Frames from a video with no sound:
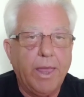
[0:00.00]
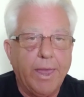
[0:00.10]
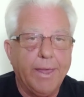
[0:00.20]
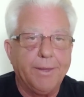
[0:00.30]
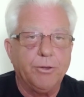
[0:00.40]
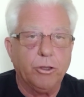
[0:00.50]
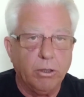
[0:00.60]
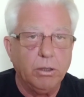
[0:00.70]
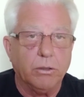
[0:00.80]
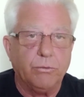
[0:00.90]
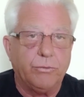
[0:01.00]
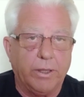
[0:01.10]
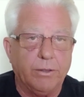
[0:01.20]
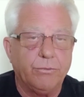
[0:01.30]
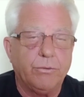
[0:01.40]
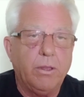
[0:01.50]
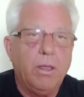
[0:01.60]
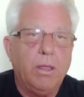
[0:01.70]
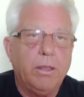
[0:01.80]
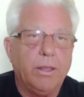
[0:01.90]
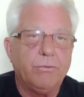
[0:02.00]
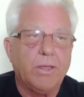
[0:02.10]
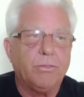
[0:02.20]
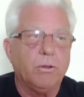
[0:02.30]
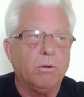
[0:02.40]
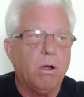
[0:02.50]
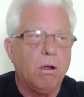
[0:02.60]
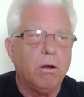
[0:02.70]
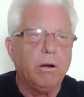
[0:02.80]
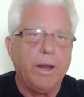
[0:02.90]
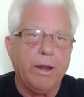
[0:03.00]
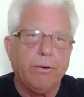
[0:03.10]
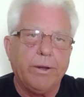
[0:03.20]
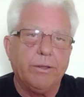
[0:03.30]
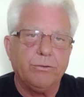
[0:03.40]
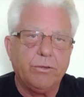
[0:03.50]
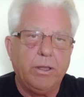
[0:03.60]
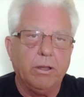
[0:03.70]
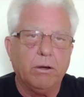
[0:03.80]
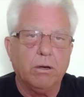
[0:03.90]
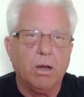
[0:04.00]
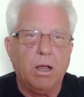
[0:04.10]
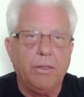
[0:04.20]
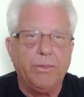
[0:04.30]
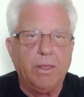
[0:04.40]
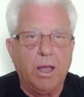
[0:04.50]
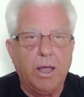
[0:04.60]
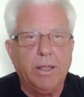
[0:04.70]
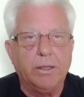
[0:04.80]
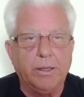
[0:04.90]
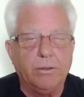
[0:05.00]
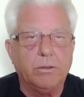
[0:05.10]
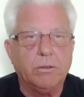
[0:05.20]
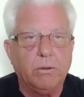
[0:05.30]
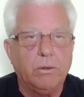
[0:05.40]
And the good news is that there are areas here on the island